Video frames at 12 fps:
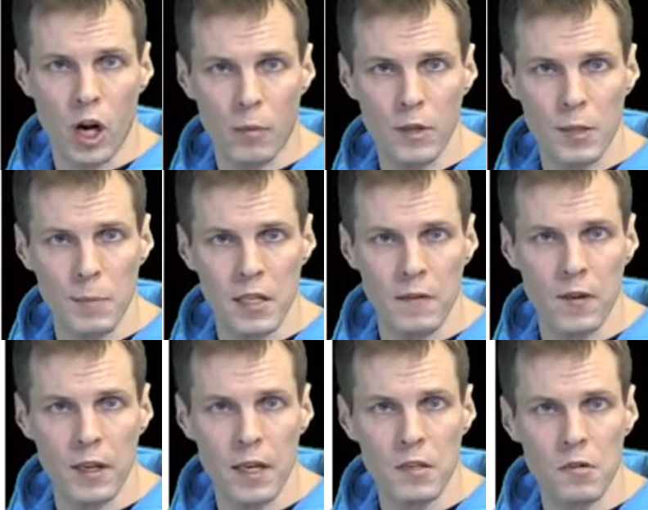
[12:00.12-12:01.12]

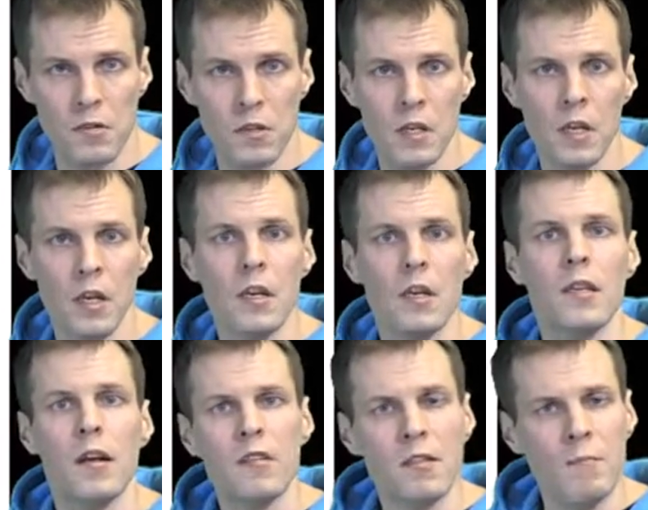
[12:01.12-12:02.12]
misspecifications.
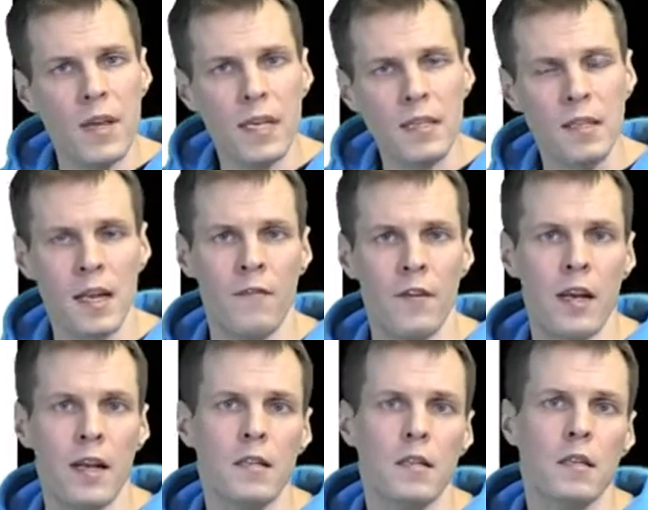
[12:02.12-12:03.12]
There is mixed
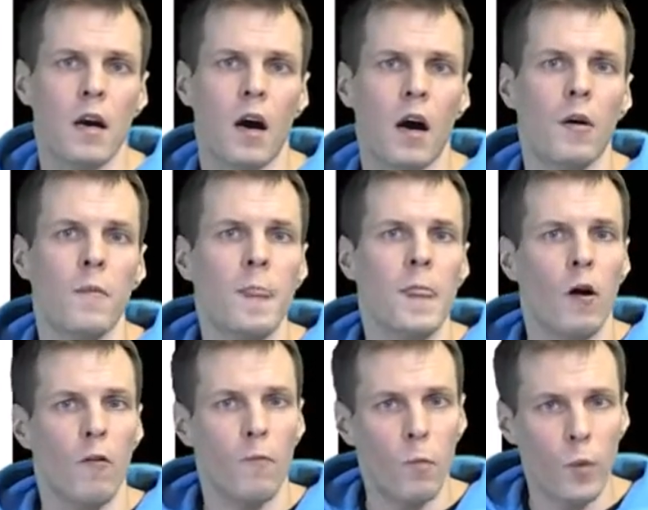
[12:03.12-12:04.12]
evidence of
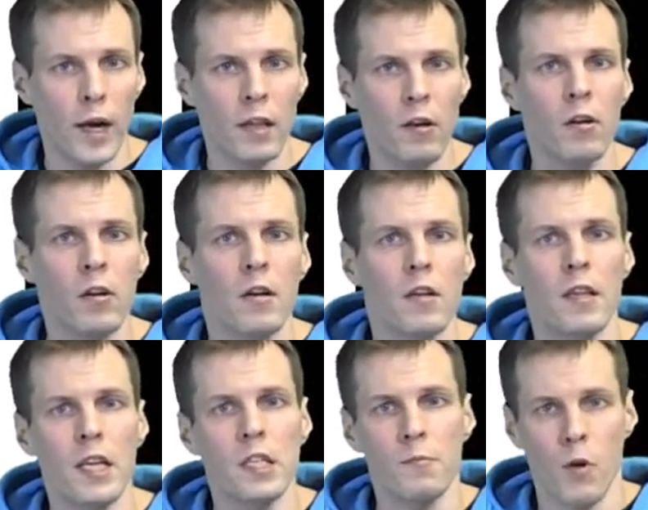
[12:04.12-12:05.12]
whether
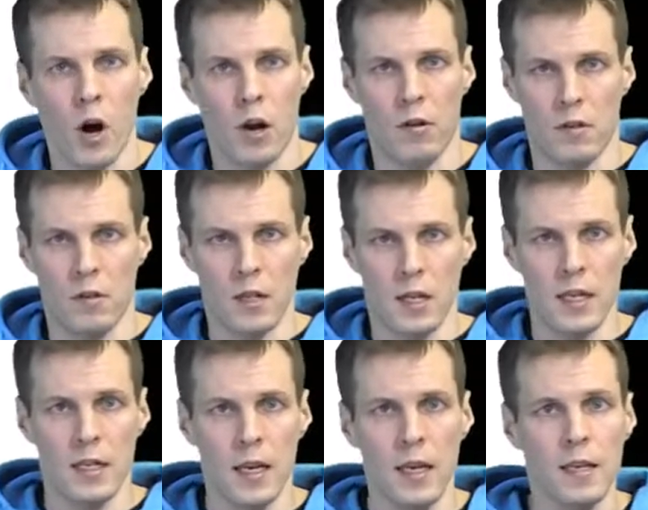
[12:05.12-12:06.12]
these
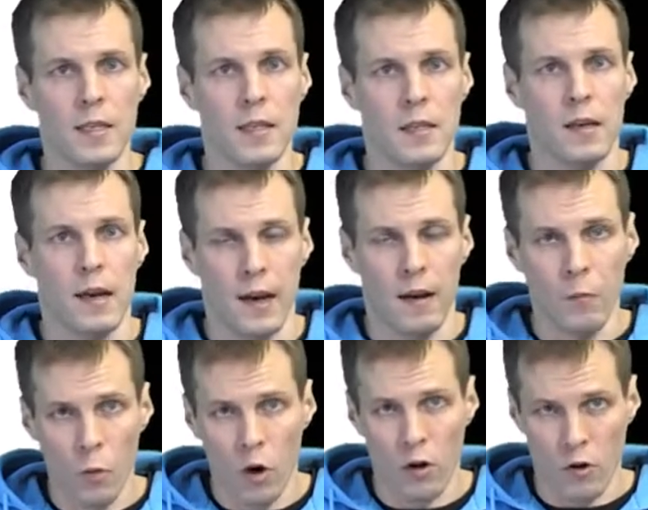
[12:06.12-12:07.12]
indices
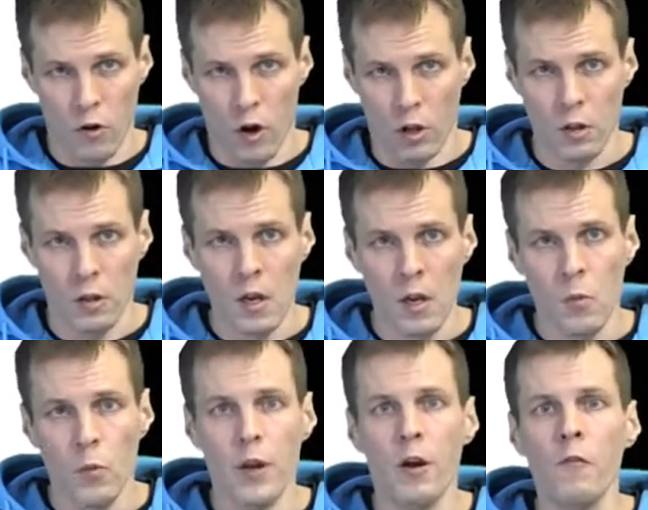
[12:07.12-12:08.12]
work or not.
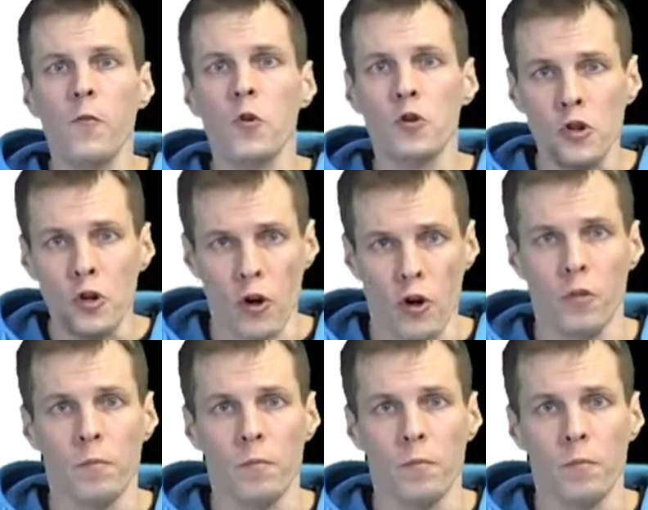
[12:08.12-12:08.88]
We know for sure